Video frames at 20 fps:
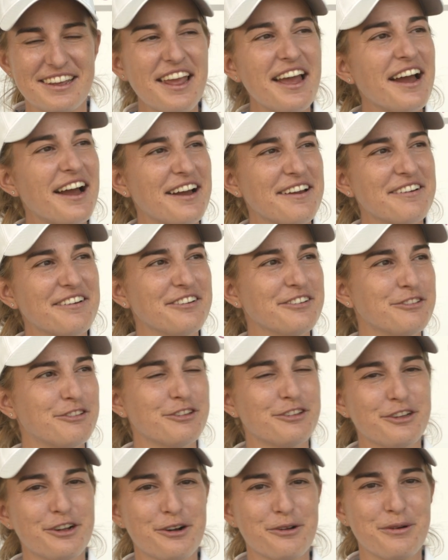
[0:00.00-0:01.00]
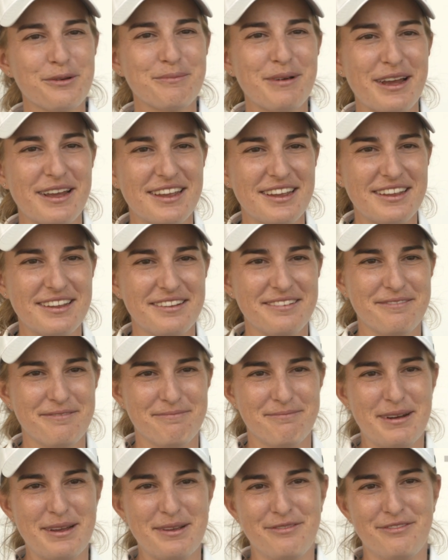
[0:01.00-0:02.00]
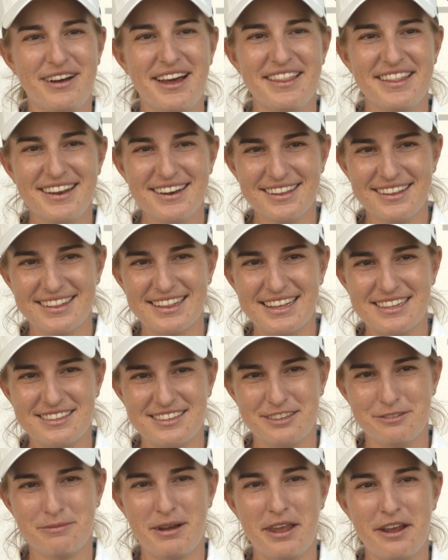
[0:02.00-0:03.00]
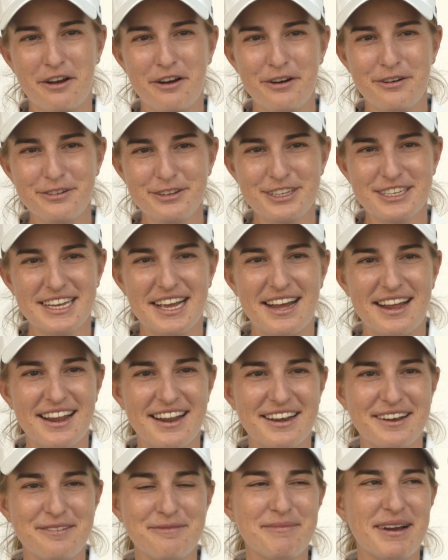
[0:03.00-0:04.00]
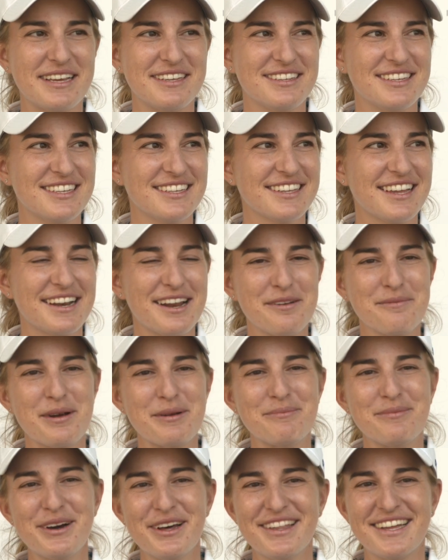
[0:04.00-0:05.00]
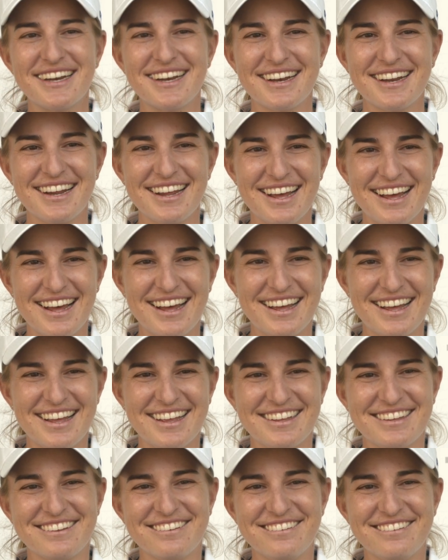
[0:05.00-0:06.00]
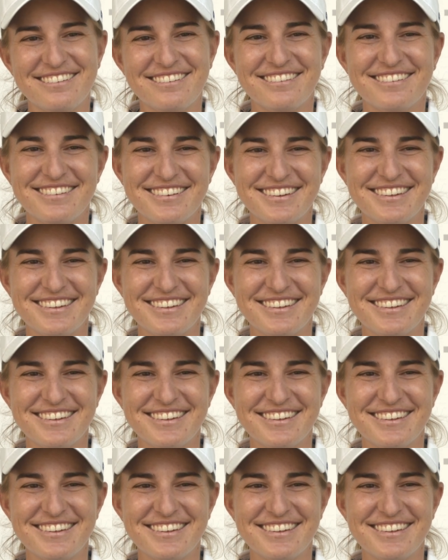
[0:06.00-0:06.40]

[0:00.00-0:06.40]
Yeah, I'm going to talk with my father, that is my coach, and my sister and my mother. So.